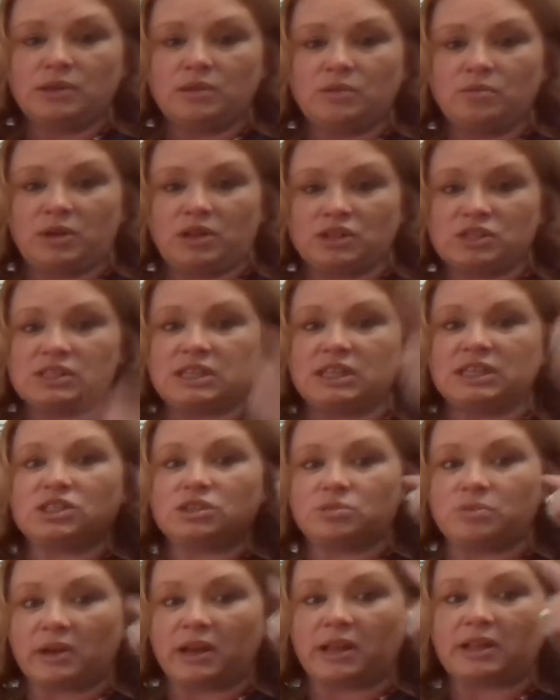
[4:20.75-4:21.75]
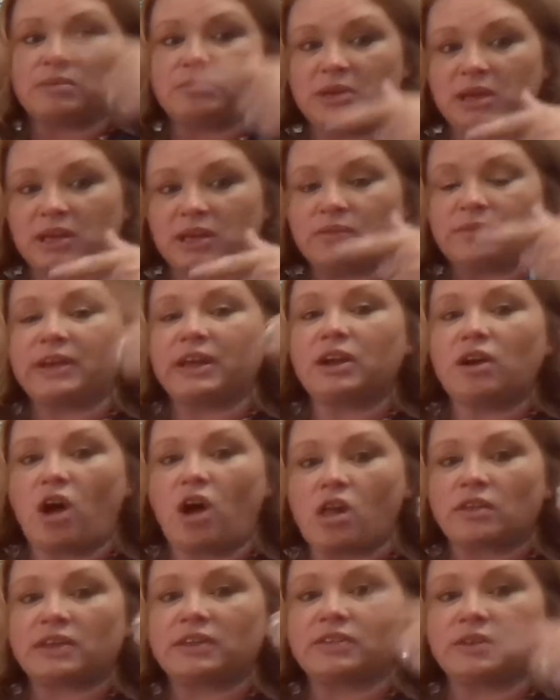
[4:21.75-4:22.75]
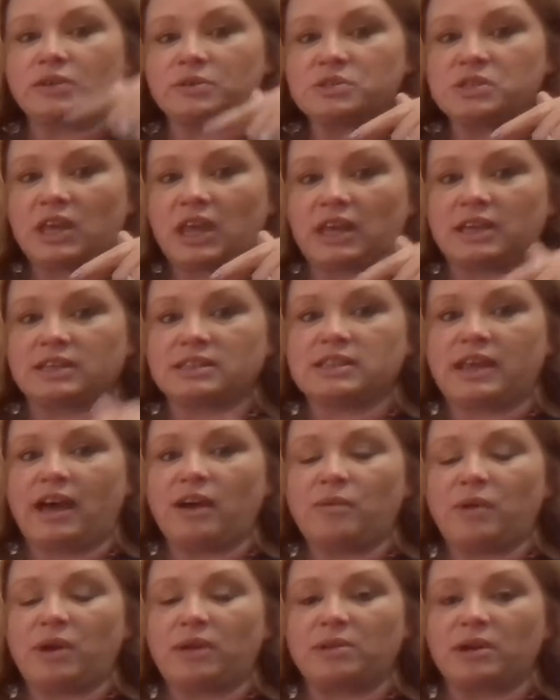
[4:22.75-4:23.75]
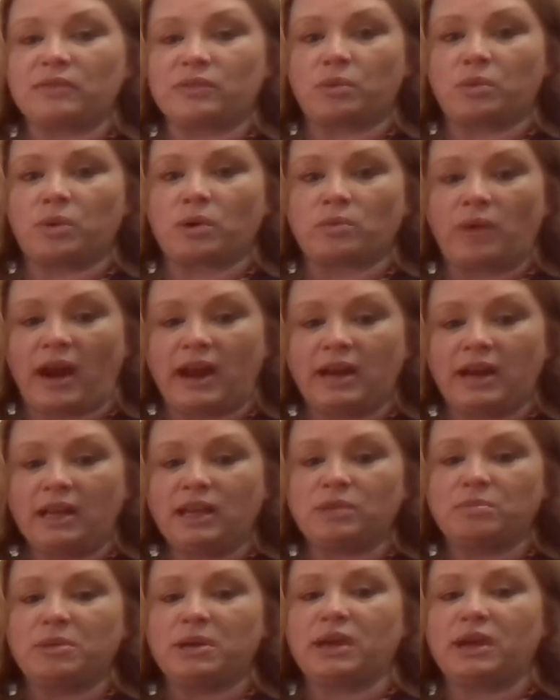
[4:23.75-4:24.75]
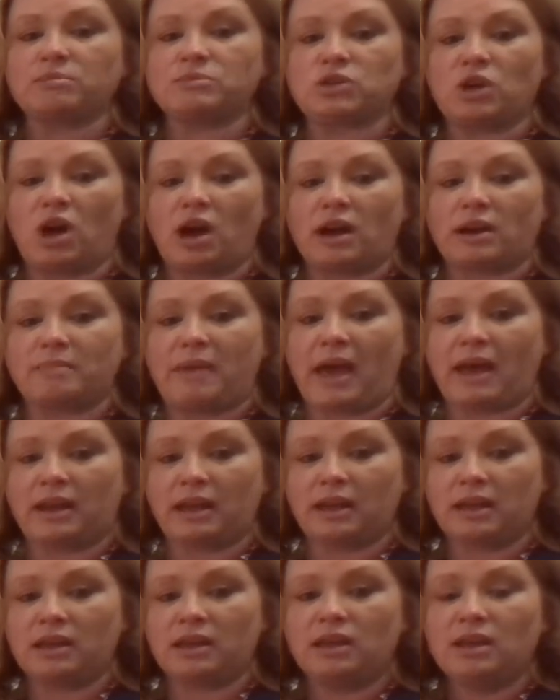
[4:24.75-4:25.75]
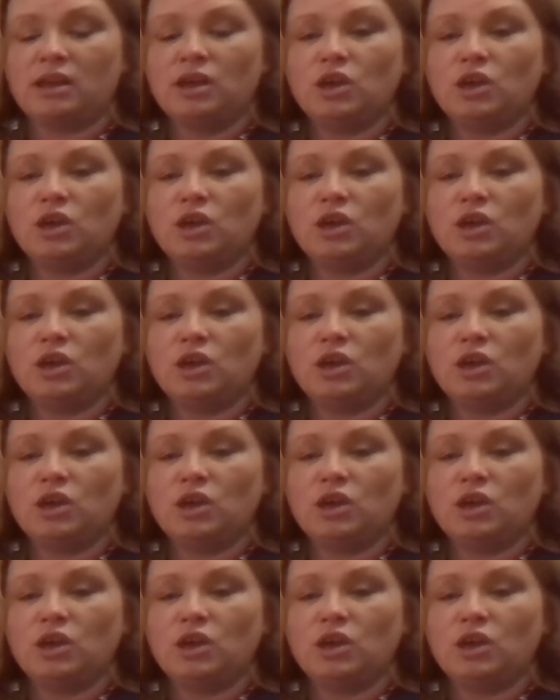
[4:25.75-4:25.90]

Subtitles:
We just need to really be recalling those things. That way, whenever we're writing, it becomes automatic.